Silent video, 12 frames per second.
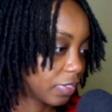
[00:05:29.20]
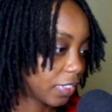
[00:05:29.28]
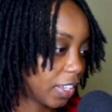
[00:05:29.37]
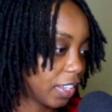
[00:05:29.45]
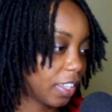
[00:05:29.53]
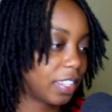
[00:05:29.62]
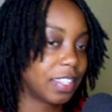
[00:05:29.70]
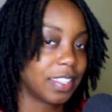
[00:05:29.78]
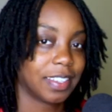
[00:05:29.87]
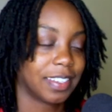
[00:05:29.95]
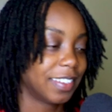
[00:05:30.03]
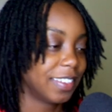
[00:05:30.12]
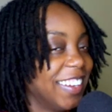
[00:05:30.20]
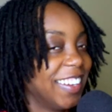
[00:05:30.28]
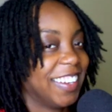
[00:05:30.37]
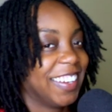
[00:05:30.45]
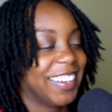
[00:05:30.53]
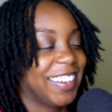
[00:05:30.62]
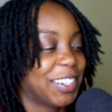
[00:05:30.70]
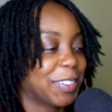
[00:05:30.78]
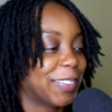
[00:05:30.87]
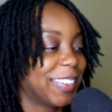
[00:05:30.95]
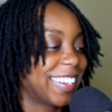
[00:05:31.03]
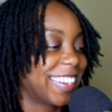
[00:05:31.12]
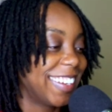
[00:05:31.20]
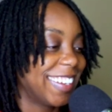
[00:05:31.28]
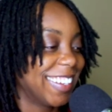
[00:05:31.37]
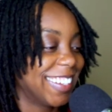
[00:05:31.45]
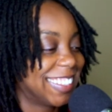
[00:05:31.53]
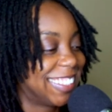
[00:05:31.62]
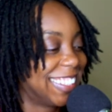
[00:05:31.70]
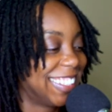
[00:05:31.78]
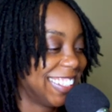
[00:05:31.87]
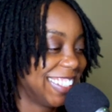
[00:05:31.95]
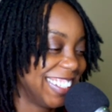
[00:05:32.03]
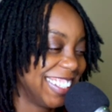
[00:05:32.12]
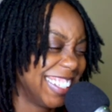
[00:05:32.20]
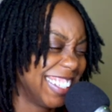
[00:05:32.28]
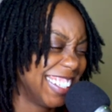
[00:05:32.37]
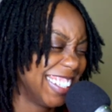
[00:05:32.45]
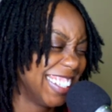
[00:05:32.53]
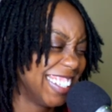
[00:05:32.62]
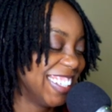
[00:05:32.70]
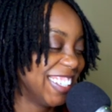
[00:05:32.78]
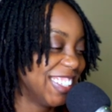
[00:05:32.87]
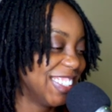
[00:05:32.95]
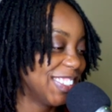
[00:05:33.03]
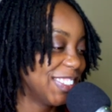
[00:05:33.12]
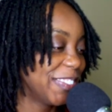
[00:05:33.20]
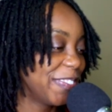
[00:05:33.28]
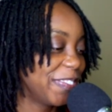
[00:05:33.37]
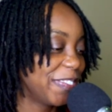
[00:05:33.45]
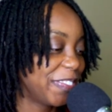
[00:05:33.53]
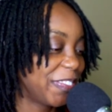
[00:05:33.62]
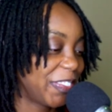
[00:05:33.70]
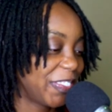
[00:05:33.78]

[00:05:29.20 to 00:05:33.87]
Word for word: office. Oh my gosh. Would you come here a minute,